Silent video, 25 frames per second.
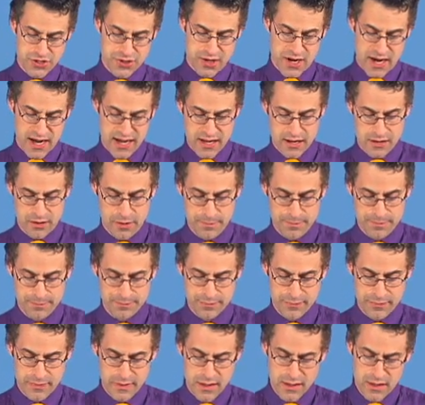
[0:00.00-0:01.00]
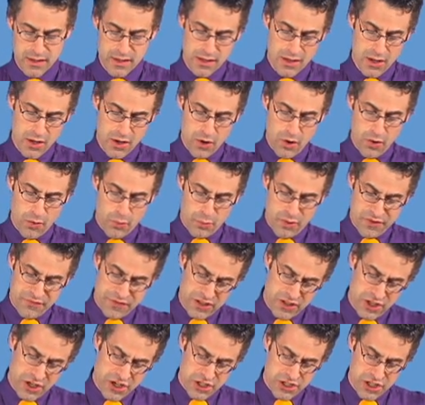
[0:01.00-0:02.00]
triangle. If
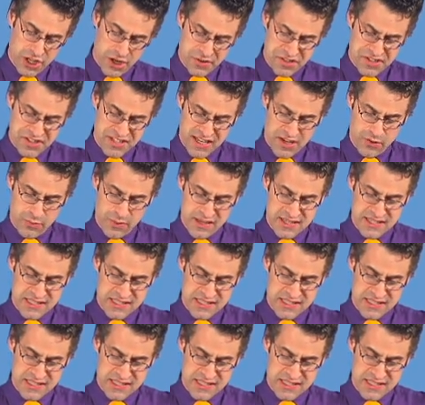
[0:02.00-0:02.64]
we look closely, we